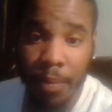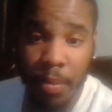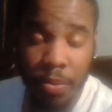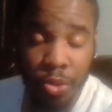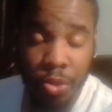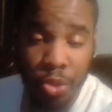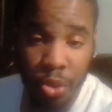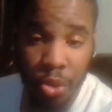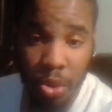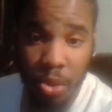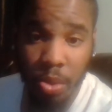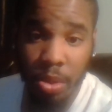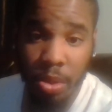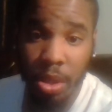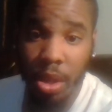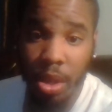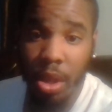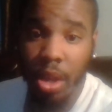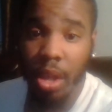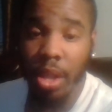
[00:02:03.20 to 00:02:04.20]
truth,
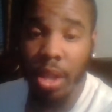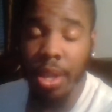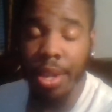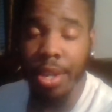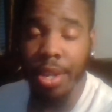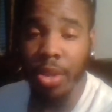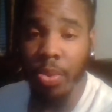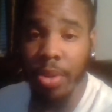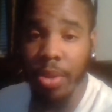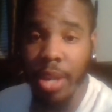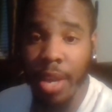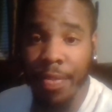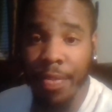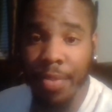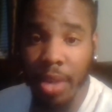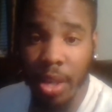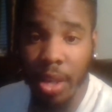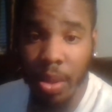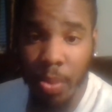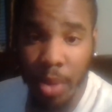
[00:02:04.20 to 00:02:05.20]
then you
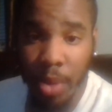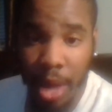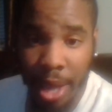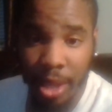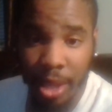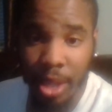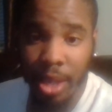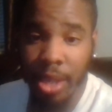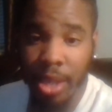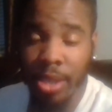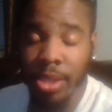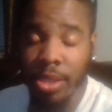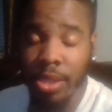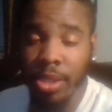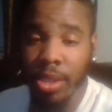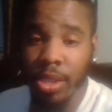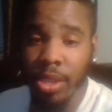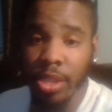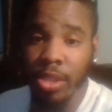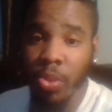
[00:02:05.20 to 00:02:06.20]
definitely would like to listen
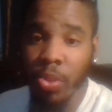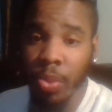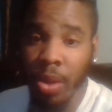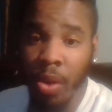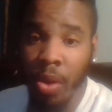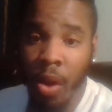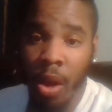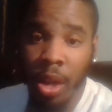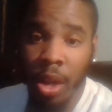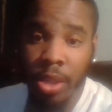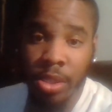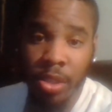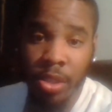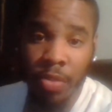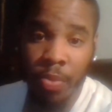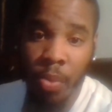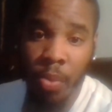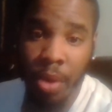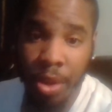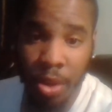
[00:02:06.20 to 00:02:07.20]
to this regardless
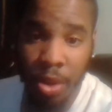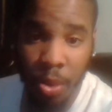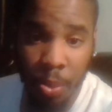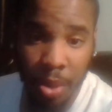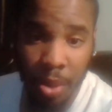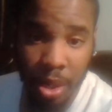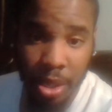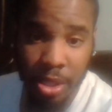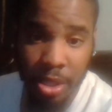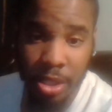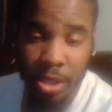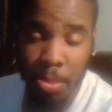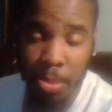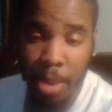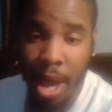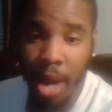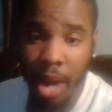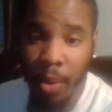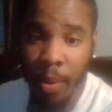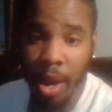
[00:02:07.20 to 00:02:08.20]
of what your religious
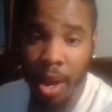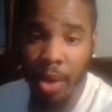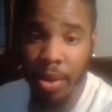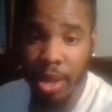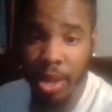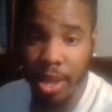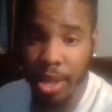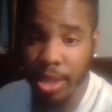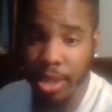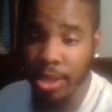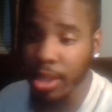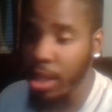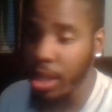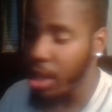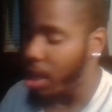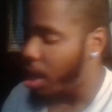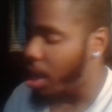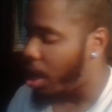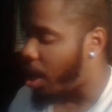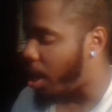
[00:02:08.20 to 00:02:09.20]
background is.
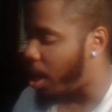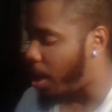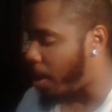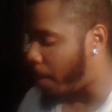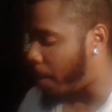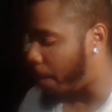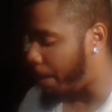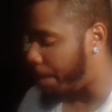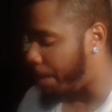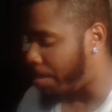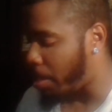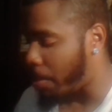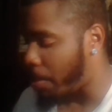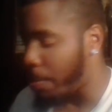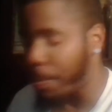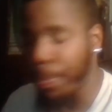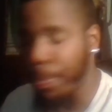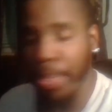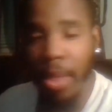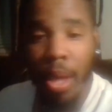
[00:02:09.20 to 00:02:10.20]

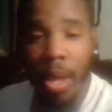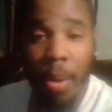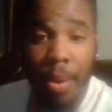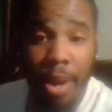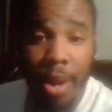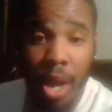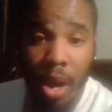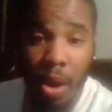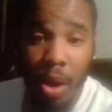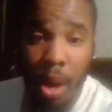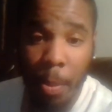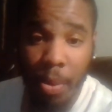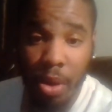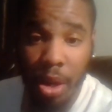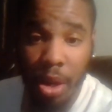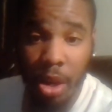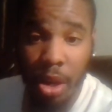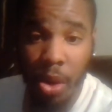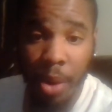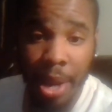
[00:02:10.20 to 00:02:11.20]
Now, I'm
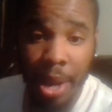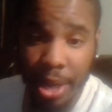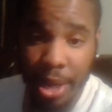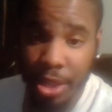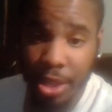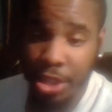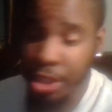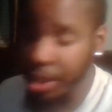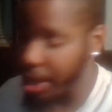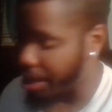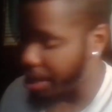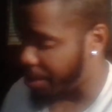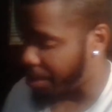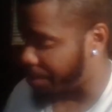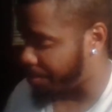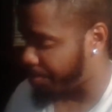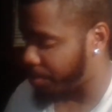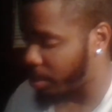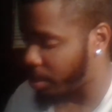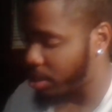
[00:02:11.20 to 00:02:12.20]
going to go ahead and share
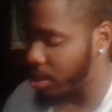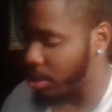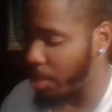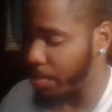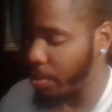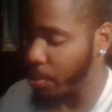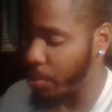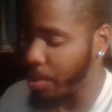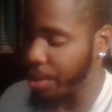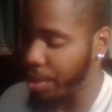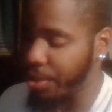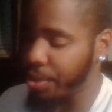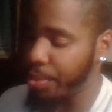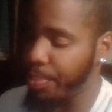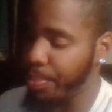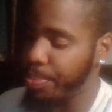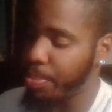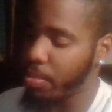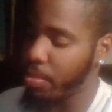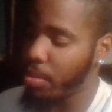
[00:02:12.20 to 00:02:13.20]
something with you.
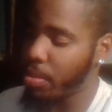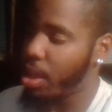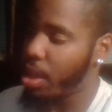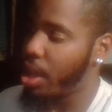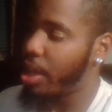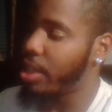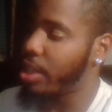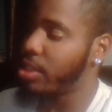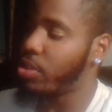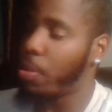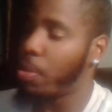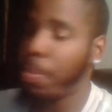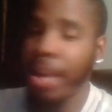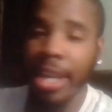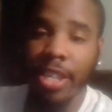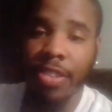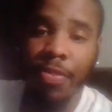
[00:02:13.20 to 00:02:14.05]
And this is on page